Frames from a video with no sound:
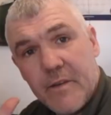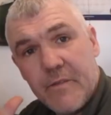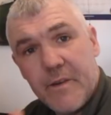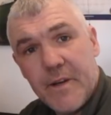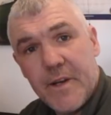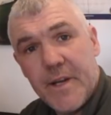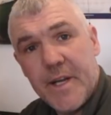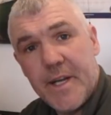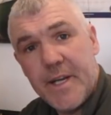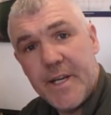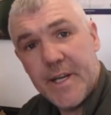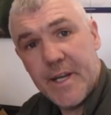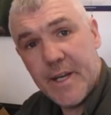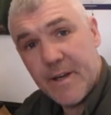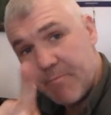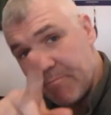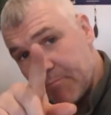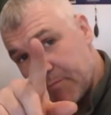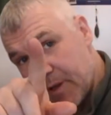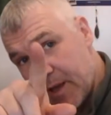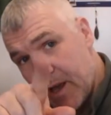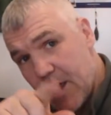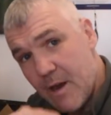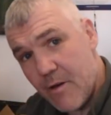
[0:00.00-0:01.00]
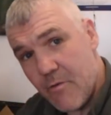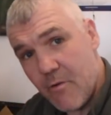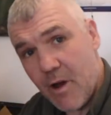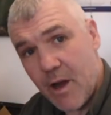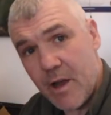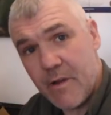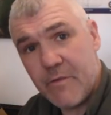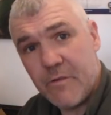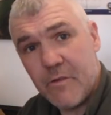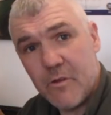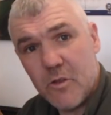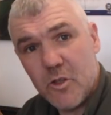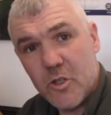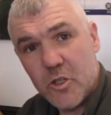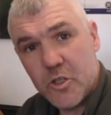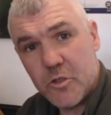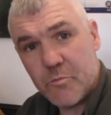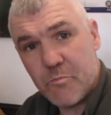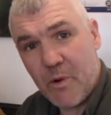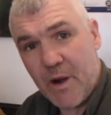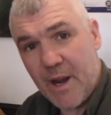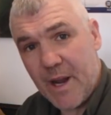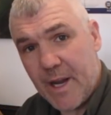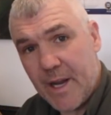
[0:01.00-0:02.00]
if I need it. Air rifle,
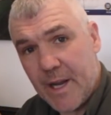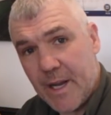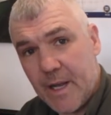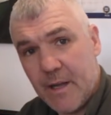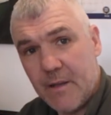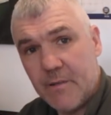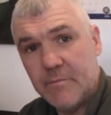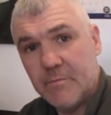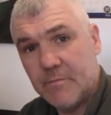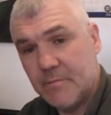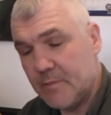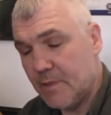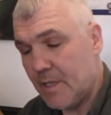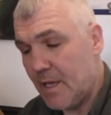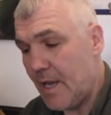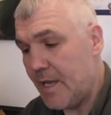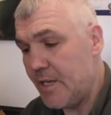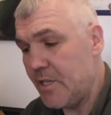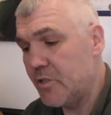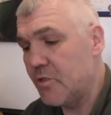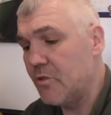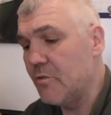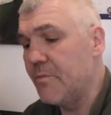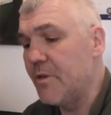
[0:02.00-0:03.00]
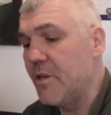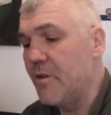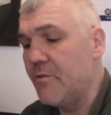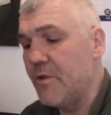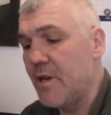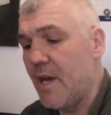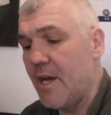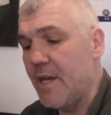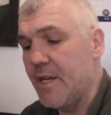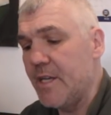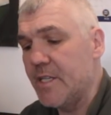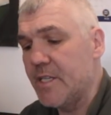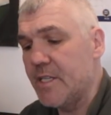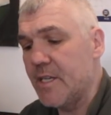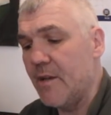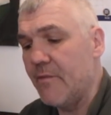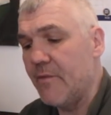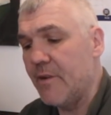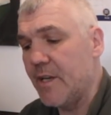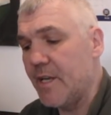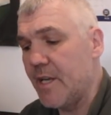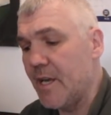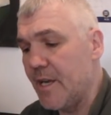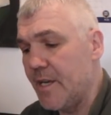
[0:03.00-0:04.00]
Springer,
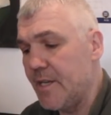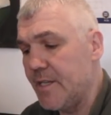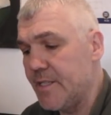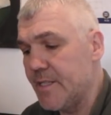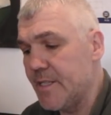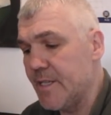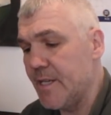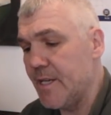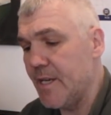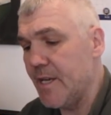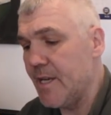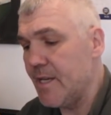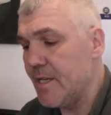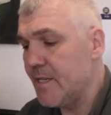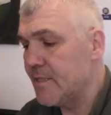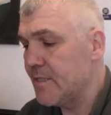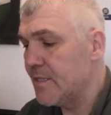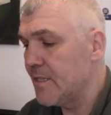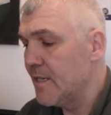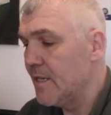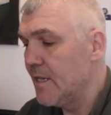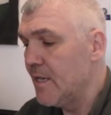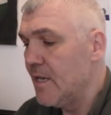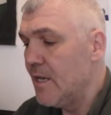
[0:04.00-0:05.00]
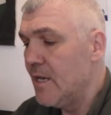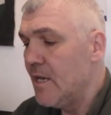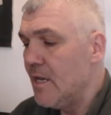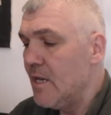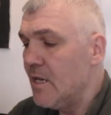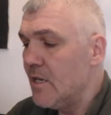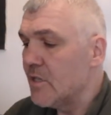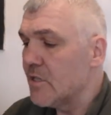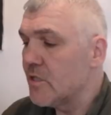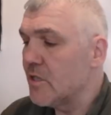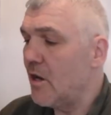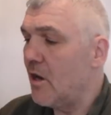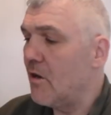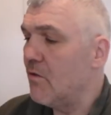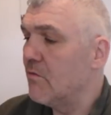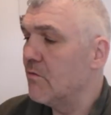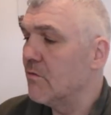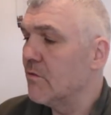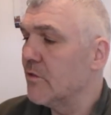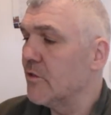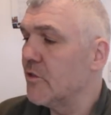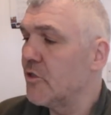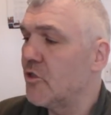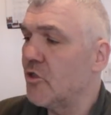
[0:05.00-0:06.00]
HW97 KT it is. So,
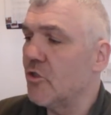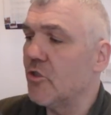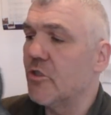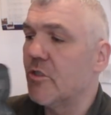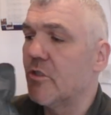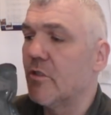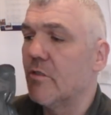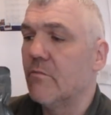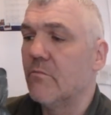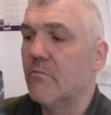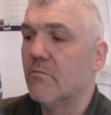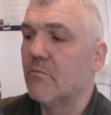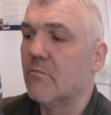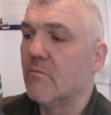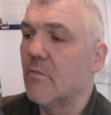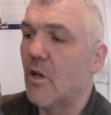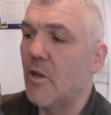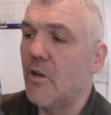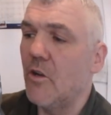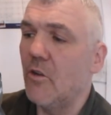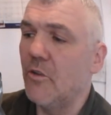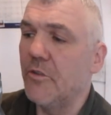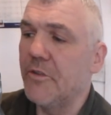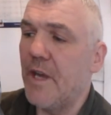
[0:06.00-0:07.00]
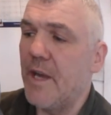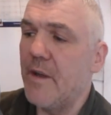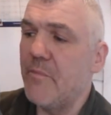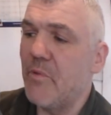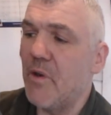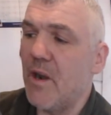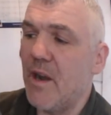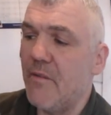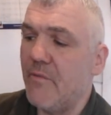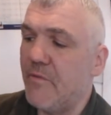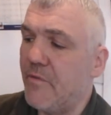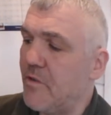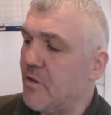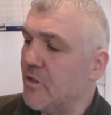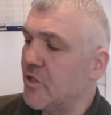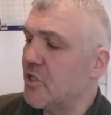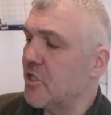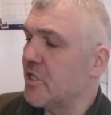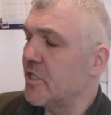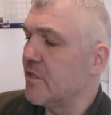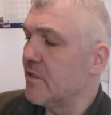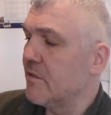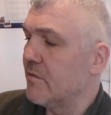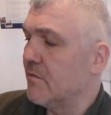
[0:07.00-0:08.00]
it's just an all day
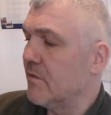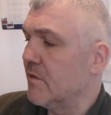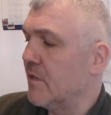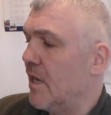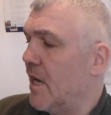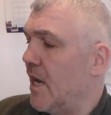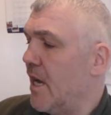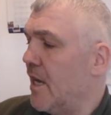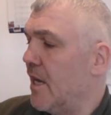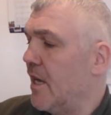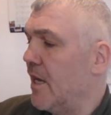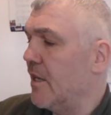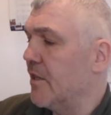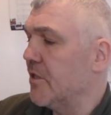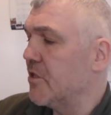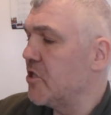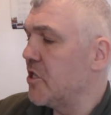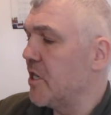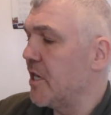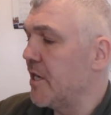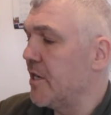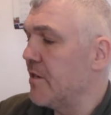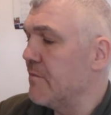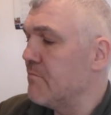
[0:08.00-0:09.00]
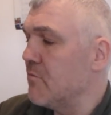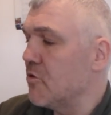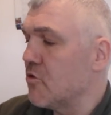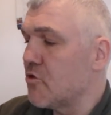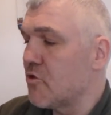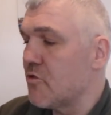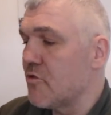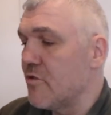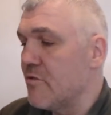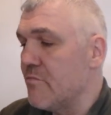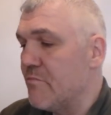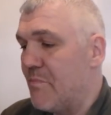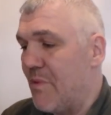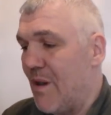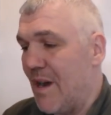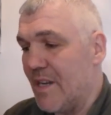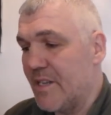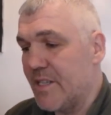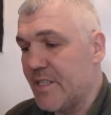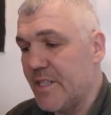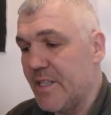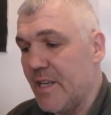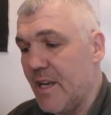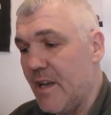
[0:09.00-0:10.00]
breakfast and chicken and mushroom
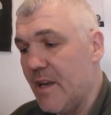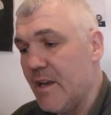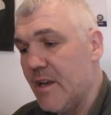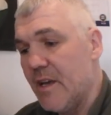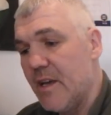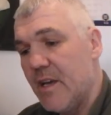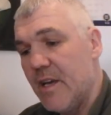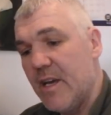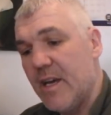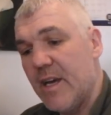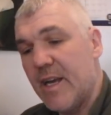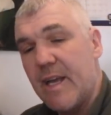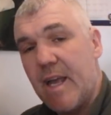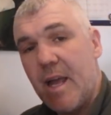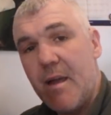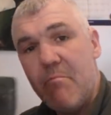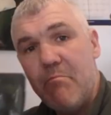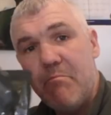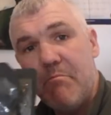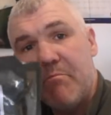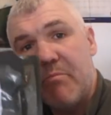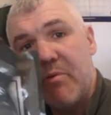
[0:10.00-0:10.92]
pasta. Again,